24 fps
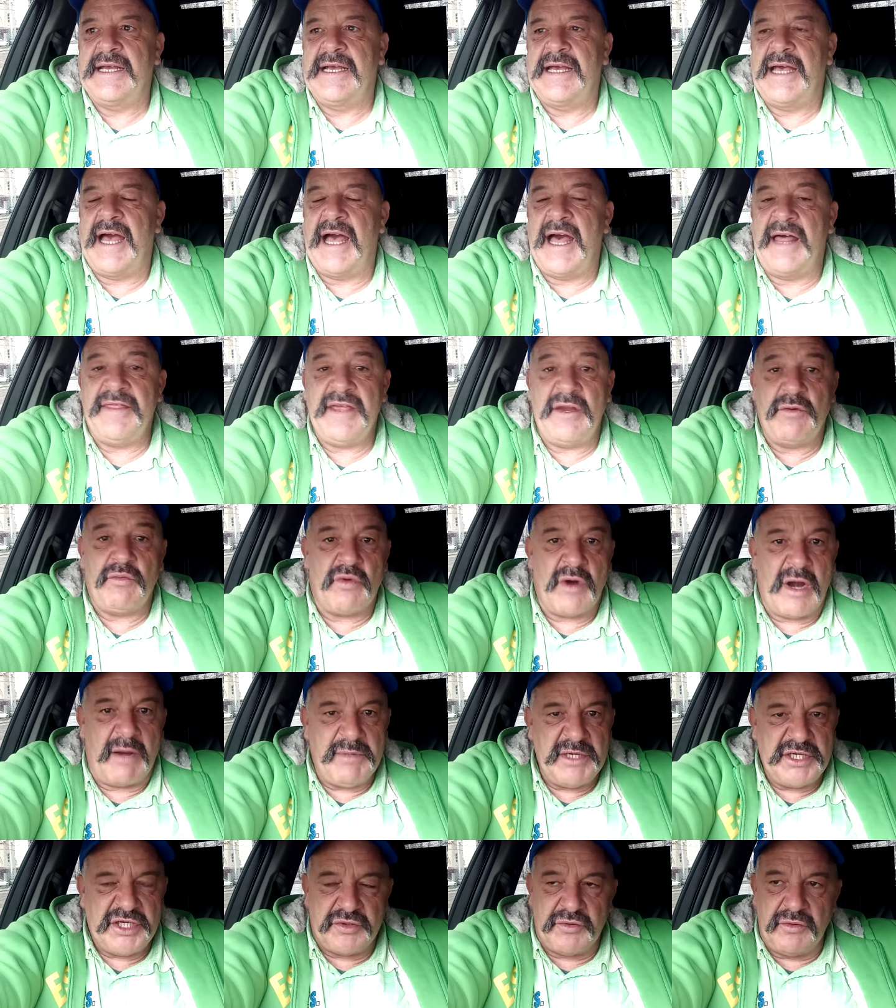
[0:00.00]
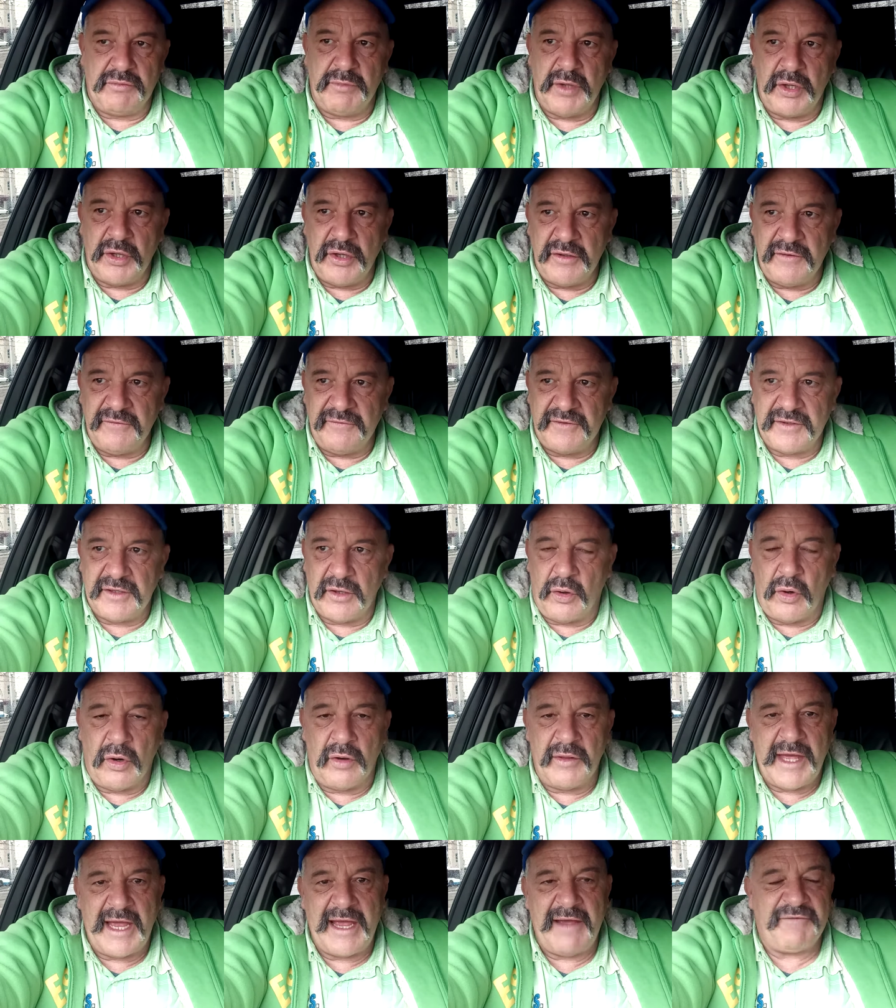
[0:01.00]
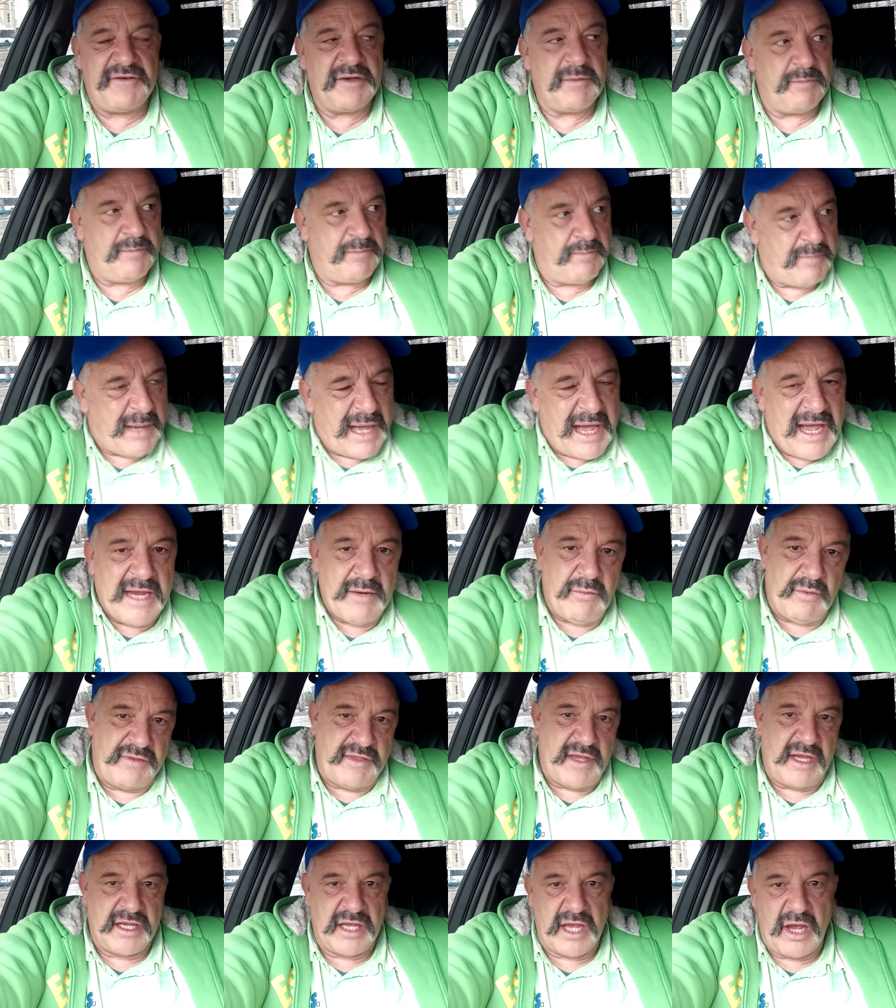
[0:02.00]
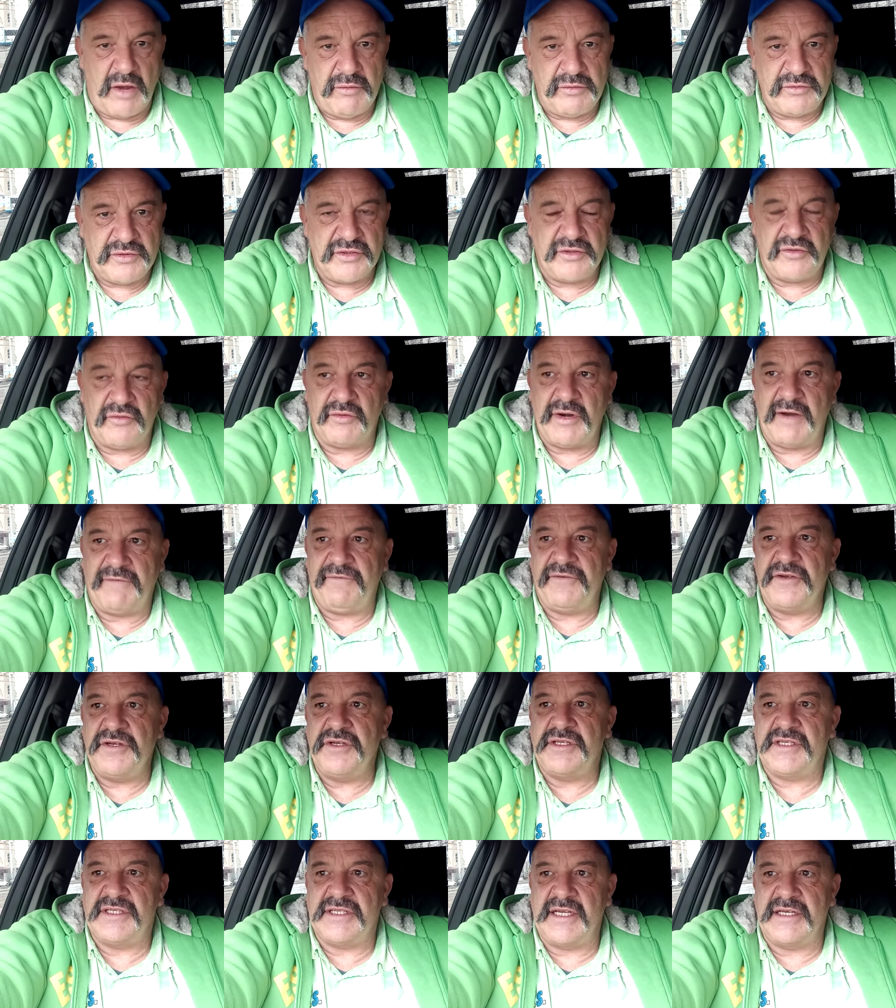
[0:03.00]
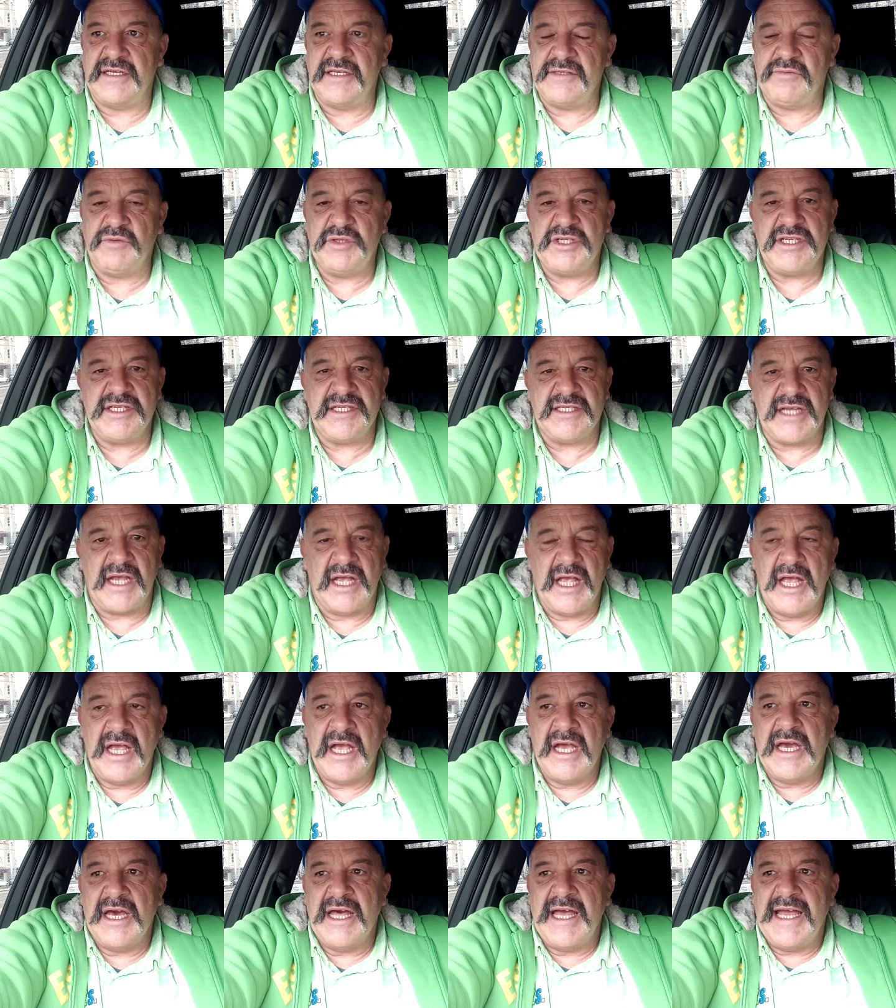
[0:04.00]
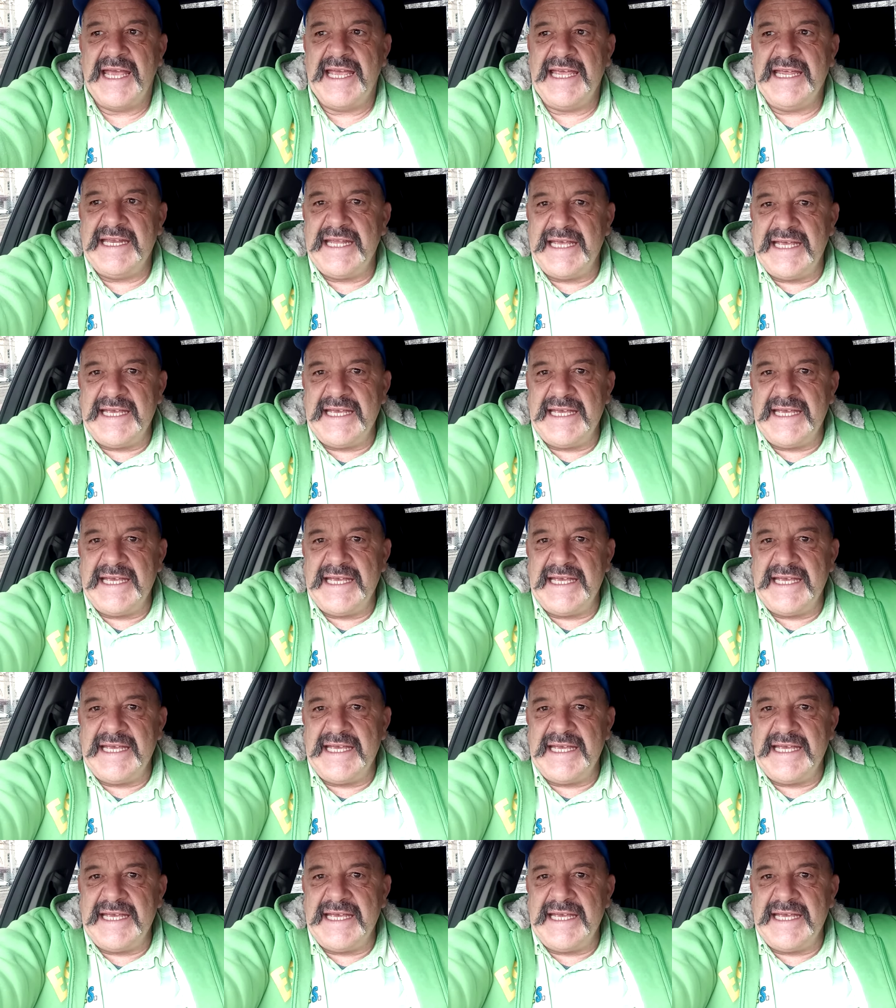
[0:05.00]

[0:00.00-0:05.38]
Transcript: uh, their rubbish removed, or they have to pay when they go to the refuse centres, which is it